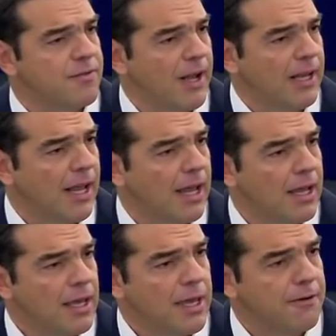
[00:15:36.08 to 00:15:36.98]
poverty
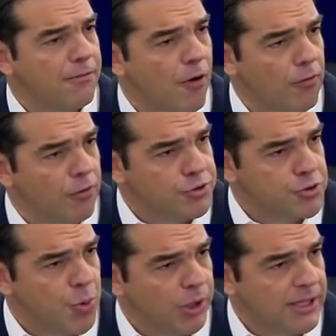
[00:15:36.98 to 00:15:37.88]
and
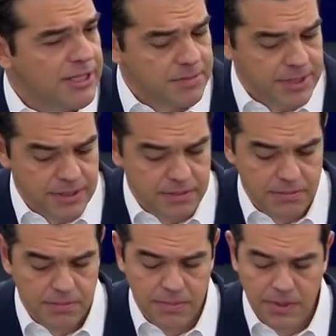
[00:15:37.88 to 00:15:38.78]
created a lot
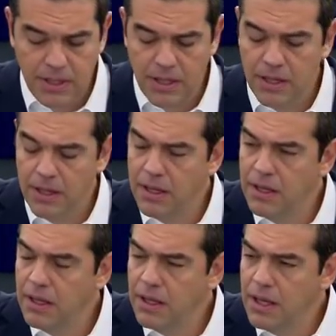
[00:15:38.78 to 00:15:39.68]
of fear
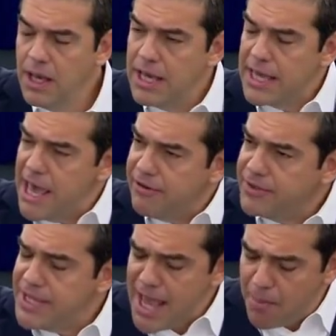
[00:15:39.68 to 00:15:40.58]
and
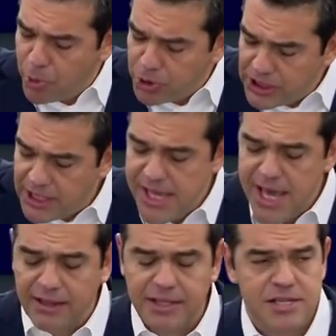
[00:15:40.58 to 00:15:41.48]
insecurity to our
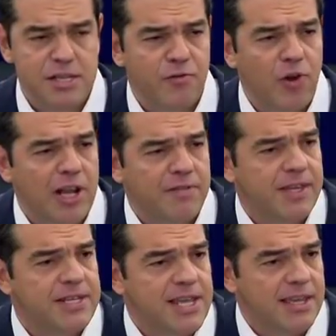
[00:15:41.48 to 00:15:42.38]
citizens. And
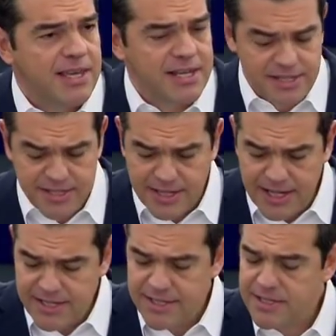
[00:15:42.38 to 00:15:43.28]
this failure of the
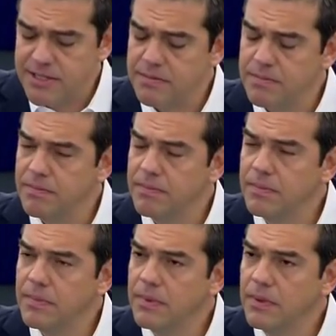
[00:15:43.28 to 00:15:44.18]
neoliberal
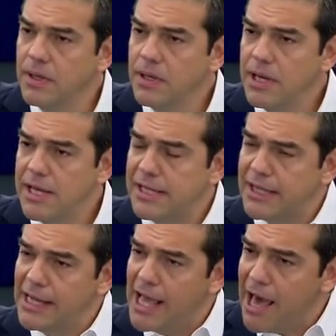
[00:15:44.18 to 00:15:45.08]
management of the
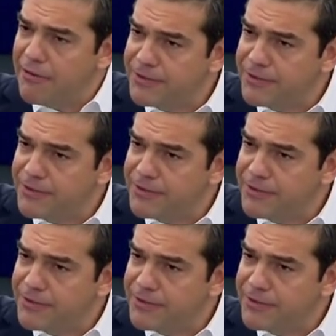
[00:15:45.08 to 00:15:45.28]
crisis